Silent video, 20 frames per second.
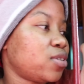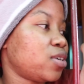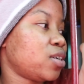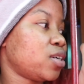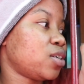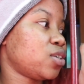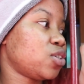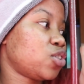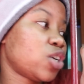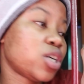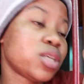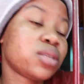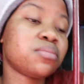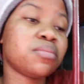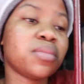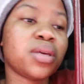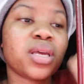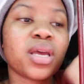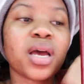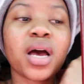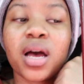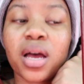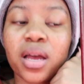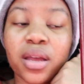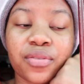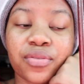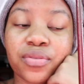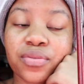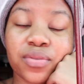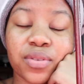trust me,
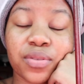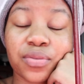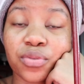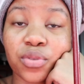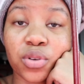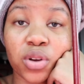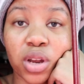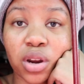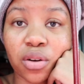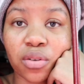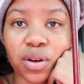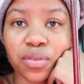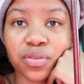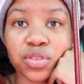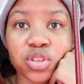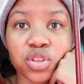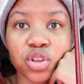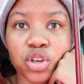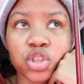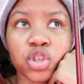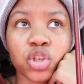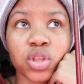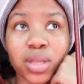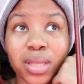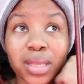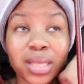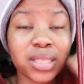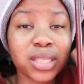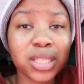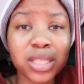if looking rough is not your thing,
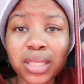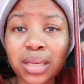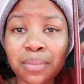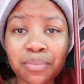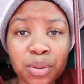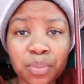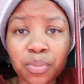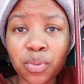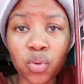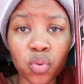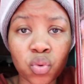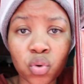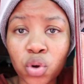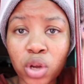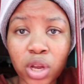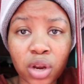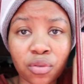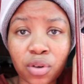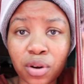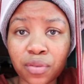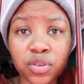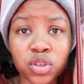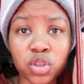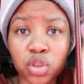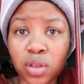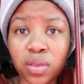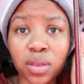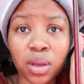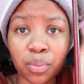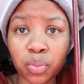there's just some people who looking rough is not
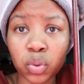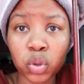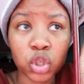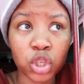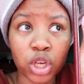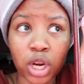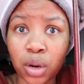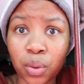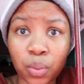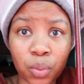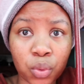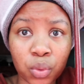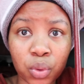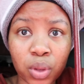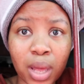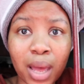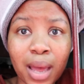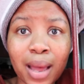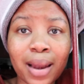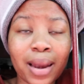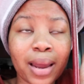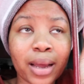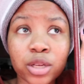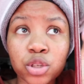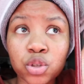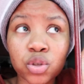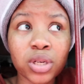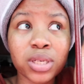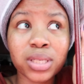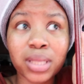their portion at all. Like, as soon
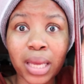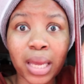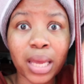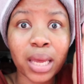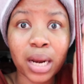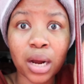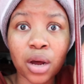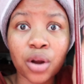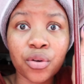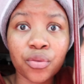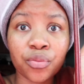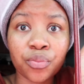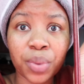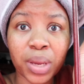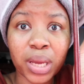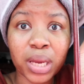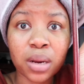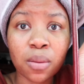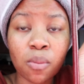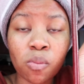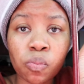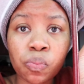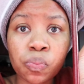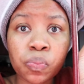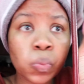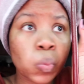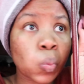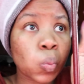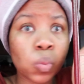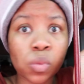as they get out of bed,
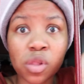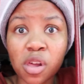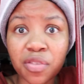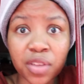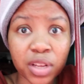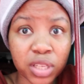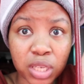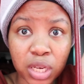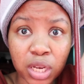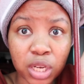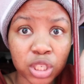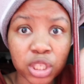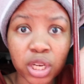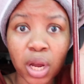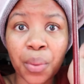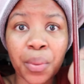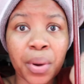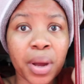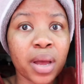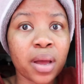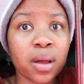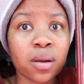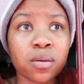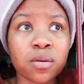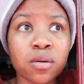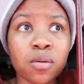they take a shower and,